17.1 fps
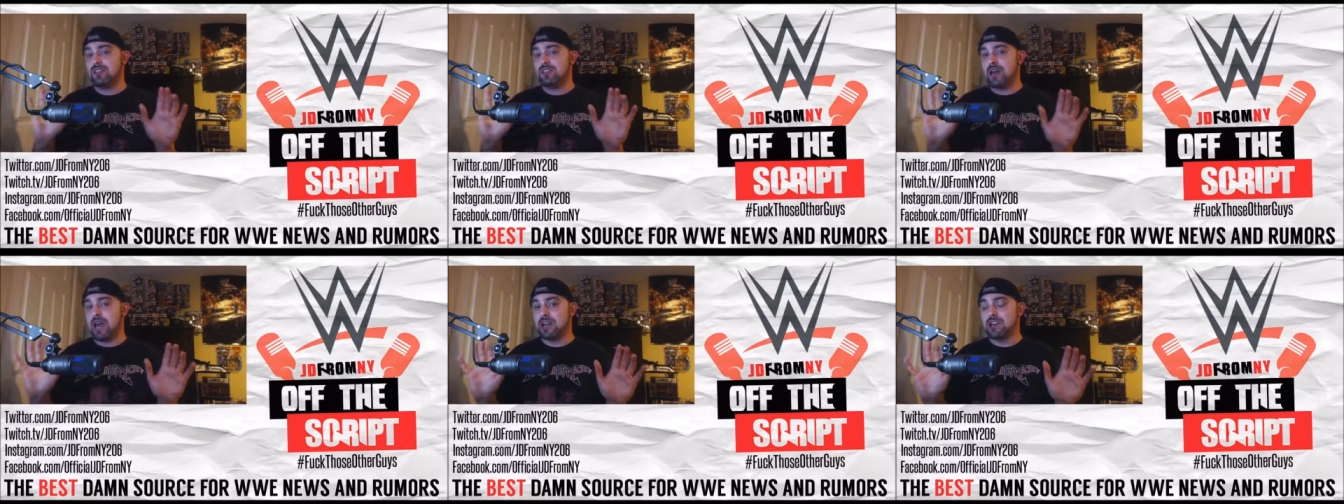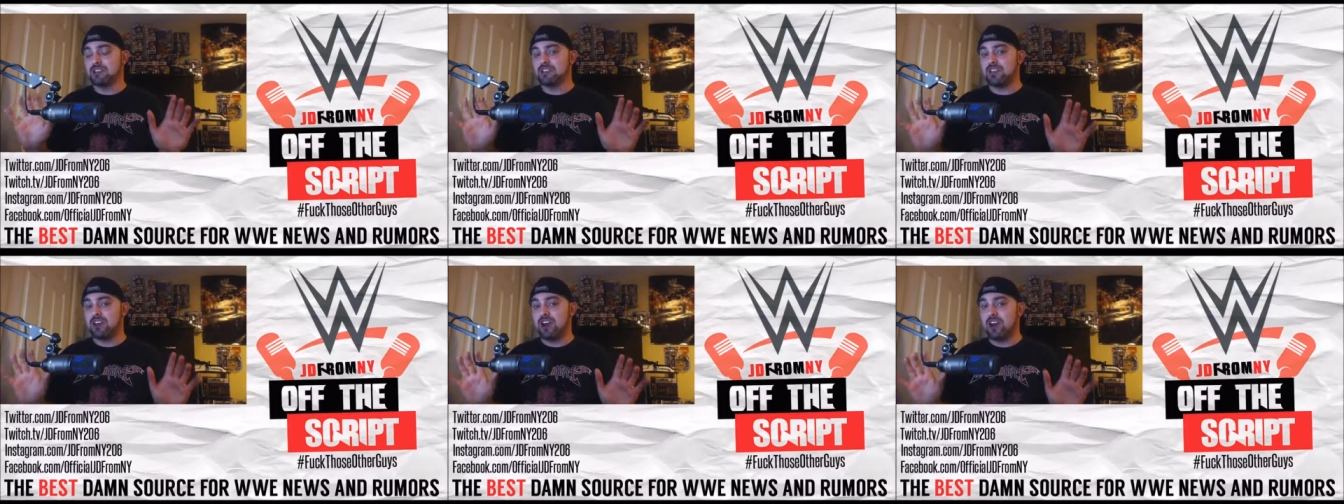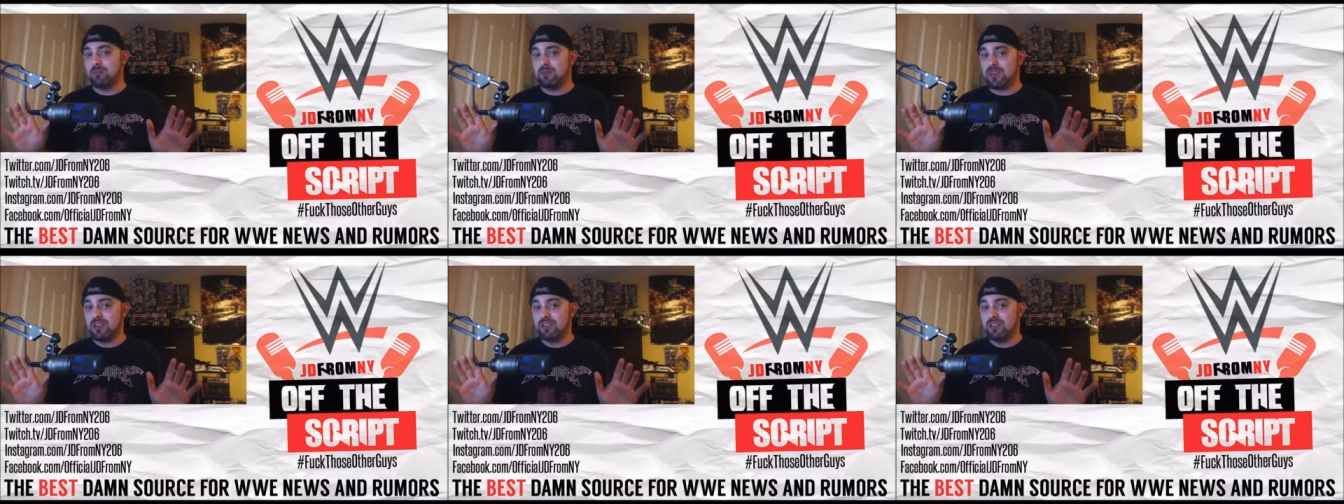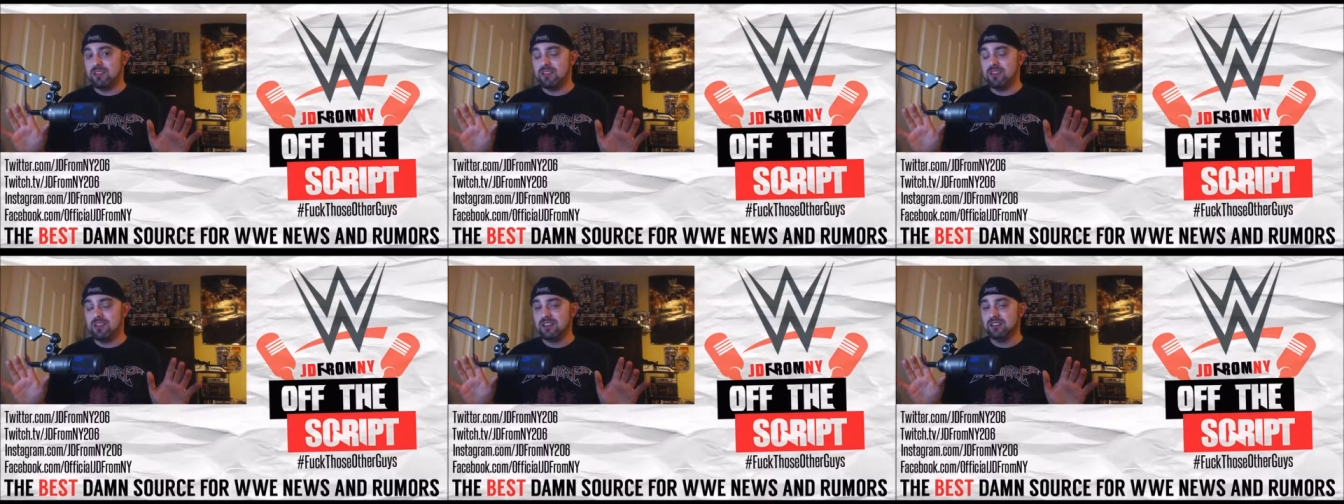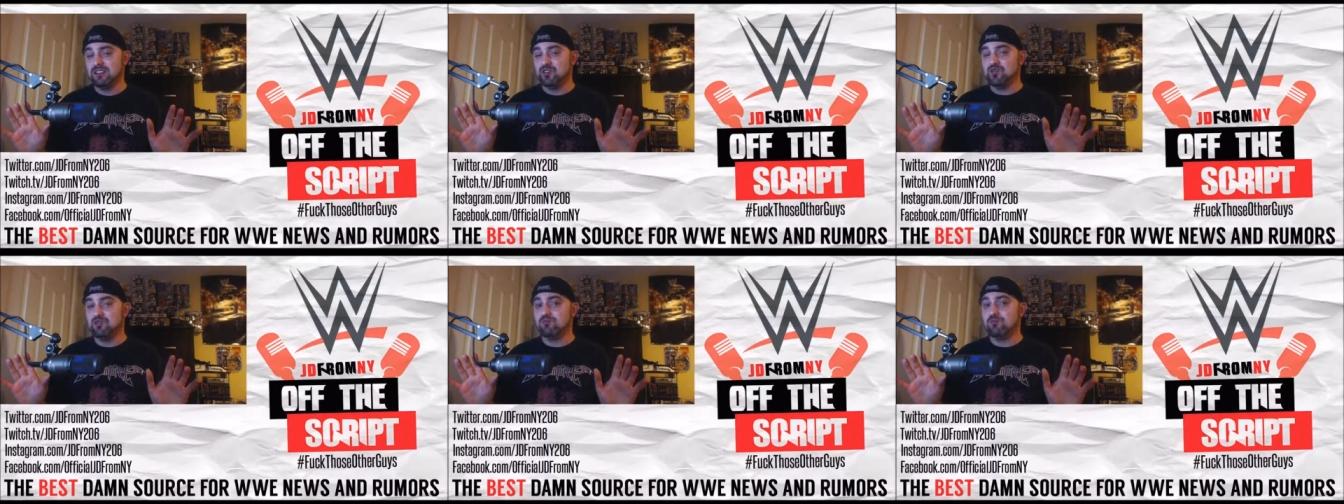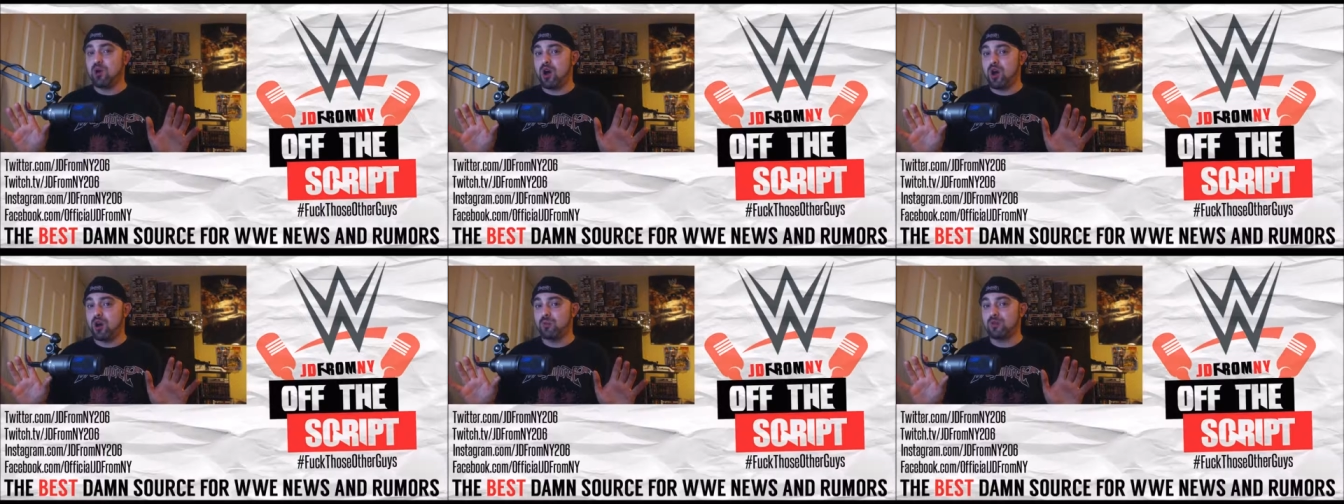that is coming to
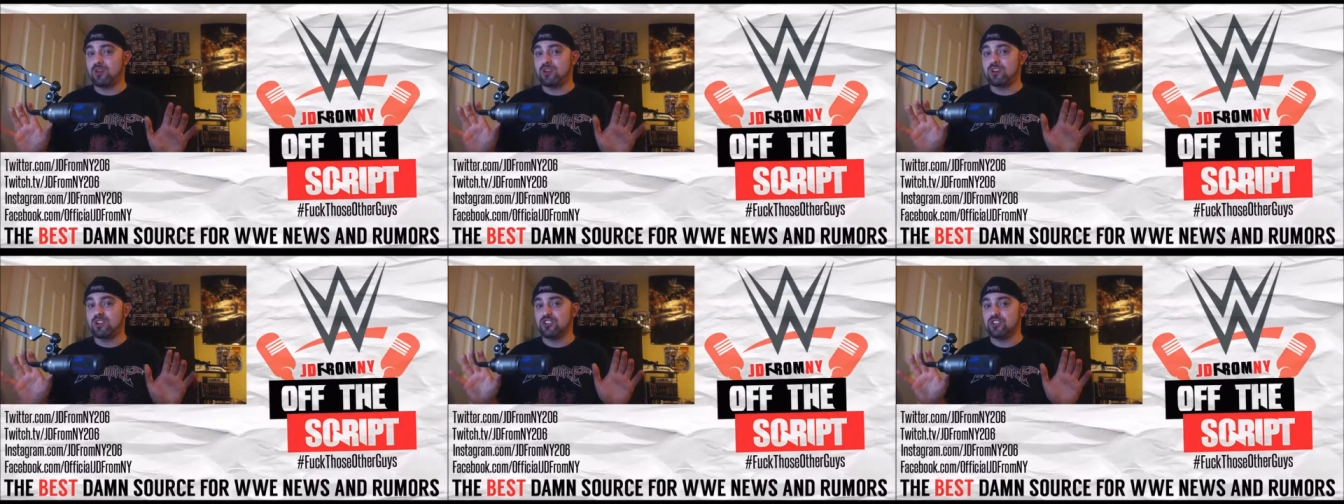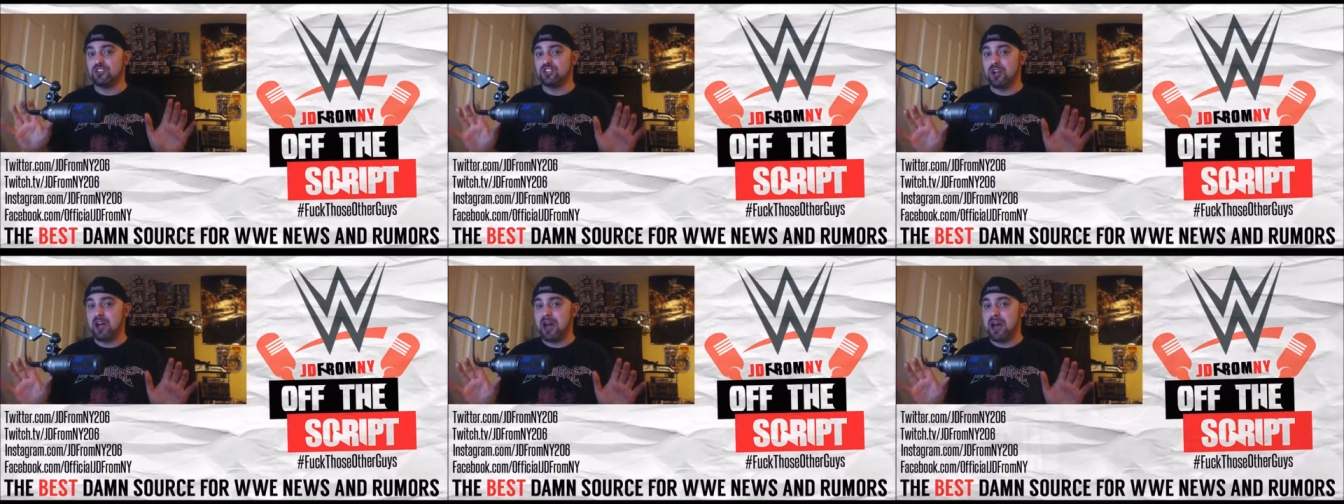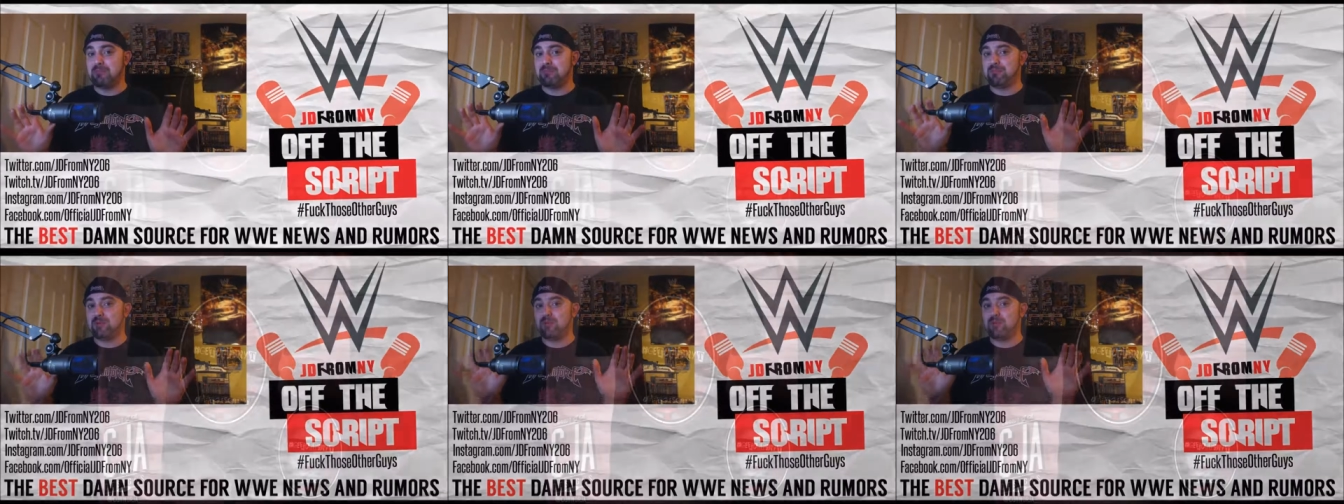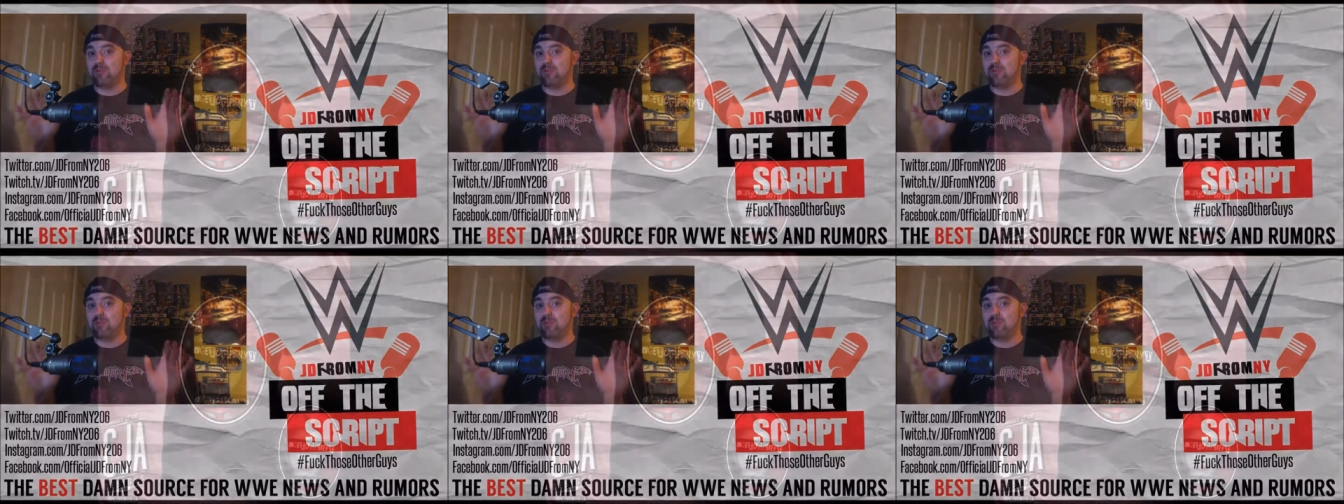barber shop